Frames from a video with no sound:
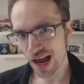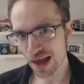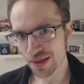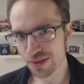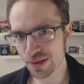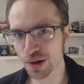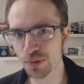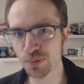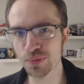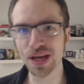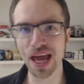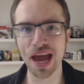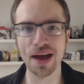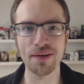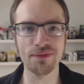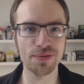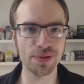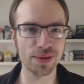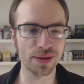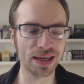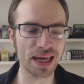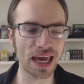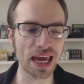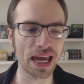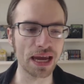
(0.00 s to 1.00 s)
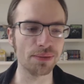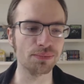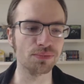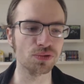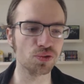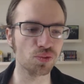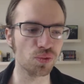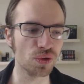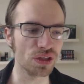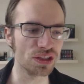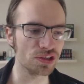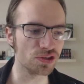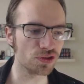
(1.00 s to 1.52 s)
and then we have the
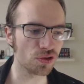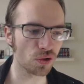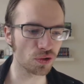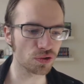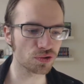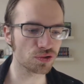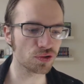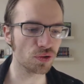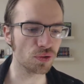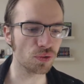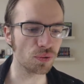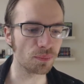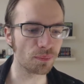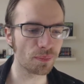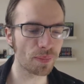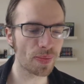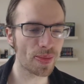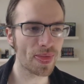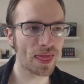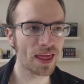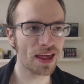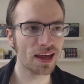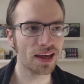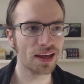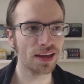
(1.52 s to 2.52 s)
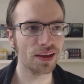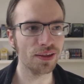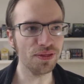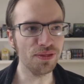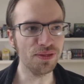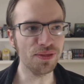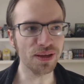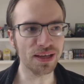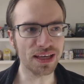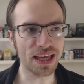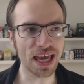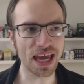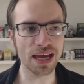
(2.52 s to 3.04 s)
games, which is also,
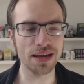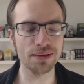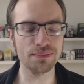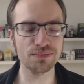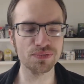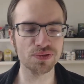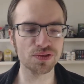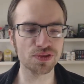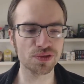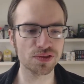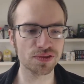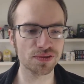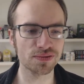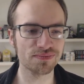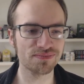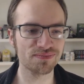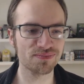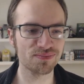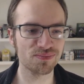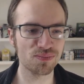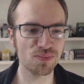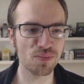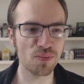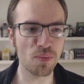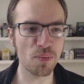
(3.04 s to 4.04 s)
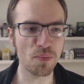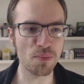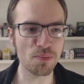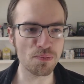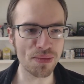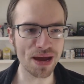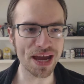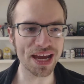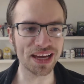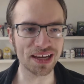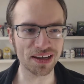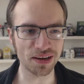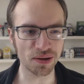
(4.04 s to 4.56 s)
the games
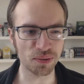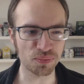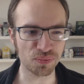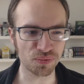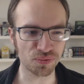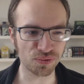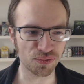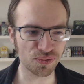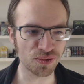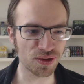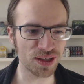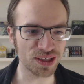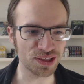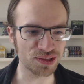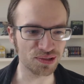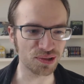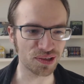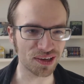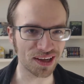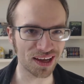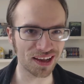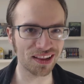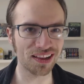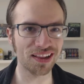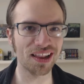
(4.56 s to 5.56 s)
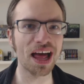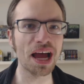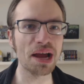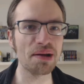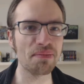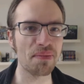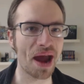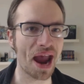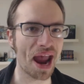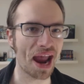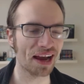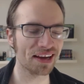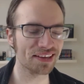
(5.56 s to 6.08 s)
make a pretty good
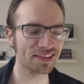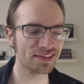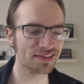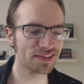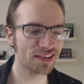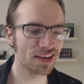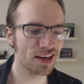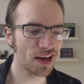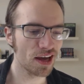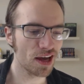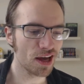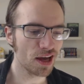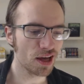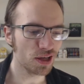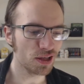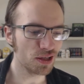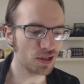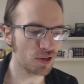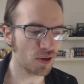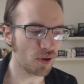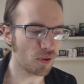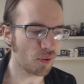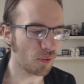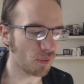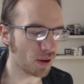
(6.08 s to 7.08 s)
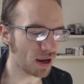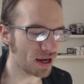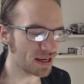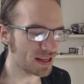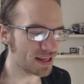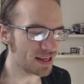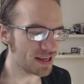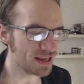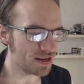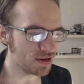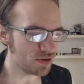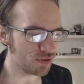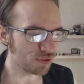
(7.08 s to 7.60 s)
climax, you know, and
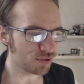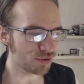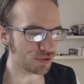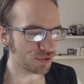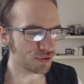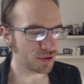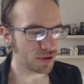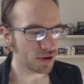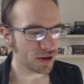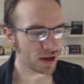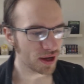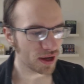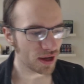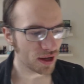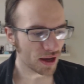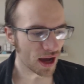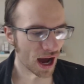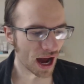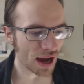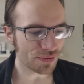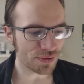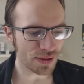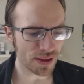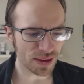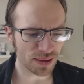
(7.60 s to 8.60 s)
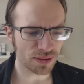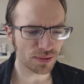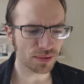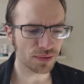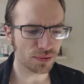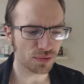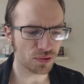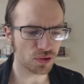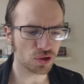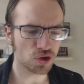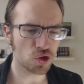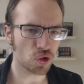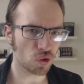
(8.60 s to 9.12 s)
here, I think the,
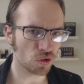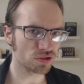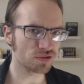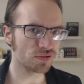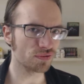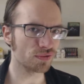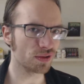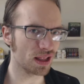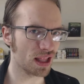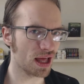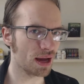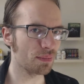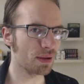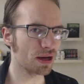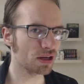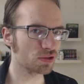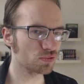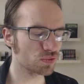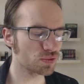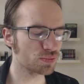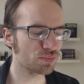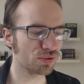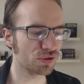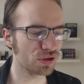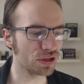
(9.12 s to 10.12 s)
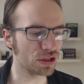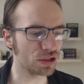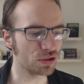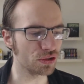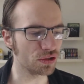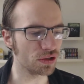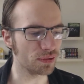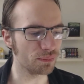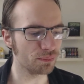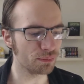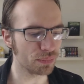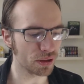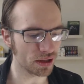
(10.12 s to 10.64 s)
the choice of climax was pretty
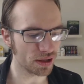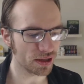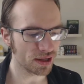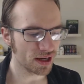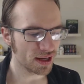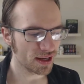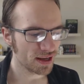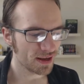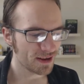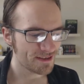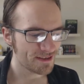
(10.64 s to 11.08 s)
good, but